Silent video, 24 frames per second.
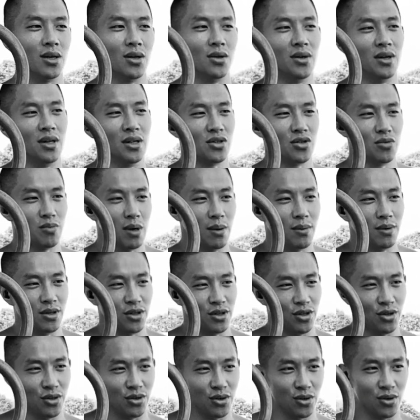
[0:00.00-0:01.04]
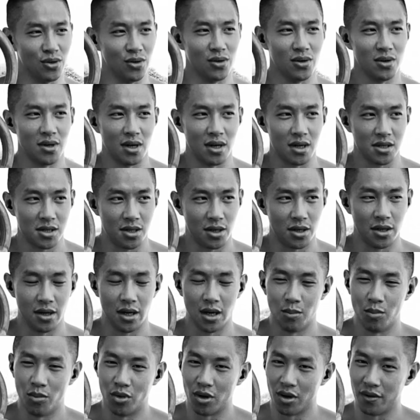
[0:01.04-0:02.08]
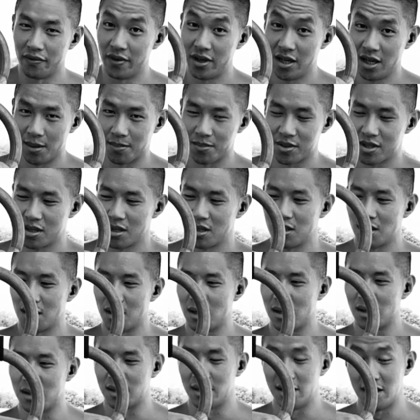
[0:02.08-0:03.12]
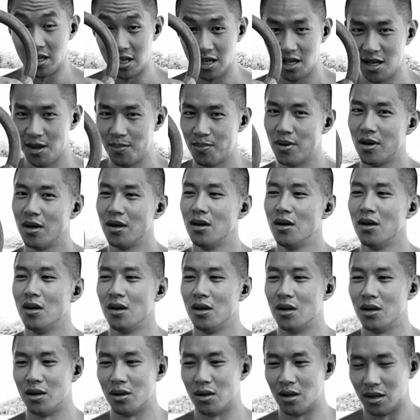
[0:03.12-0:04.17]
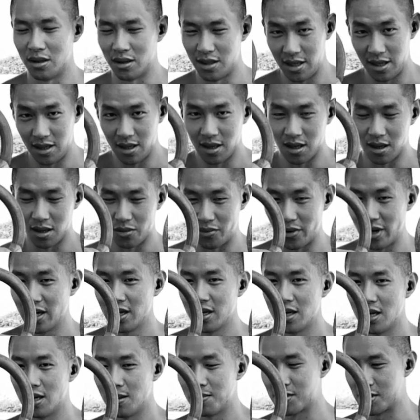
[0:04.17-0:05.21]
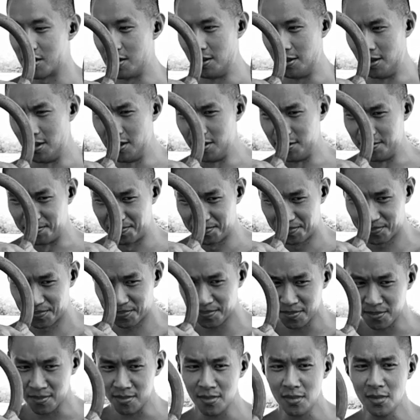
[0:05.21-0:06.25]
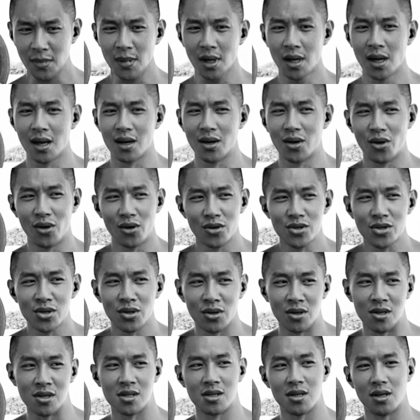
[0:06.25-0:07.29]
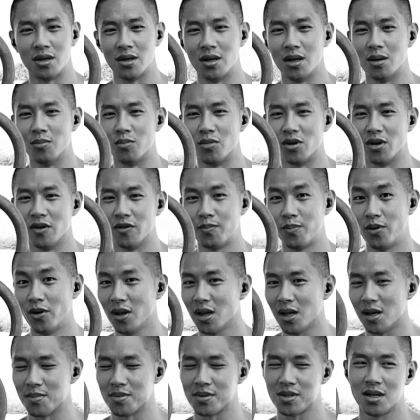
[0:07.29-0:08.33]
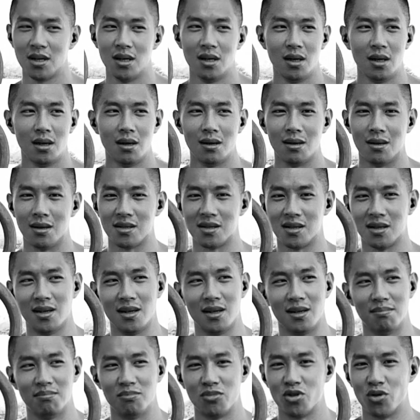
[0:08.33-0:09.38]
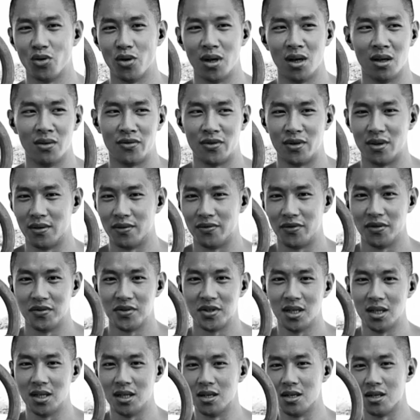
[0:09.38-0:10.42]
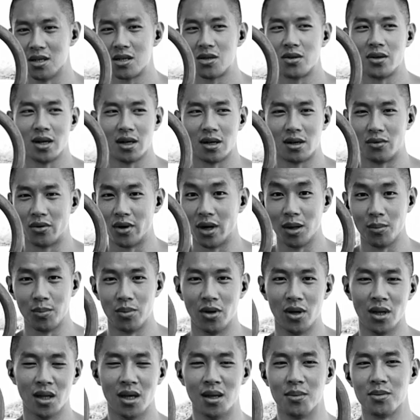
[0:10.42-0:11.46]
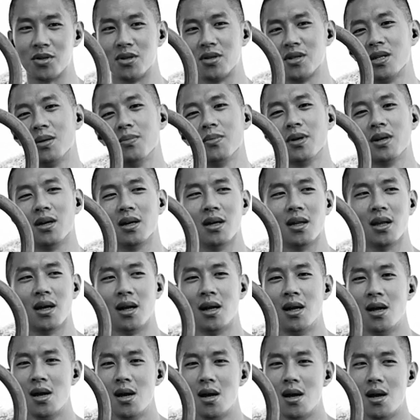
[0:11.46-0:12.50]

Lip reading: You need to be able to do a certain number of dips, deep ring dips, and also a certain number of pull-ups, let's say 12 or 15 strict ring pull-ups or something like that.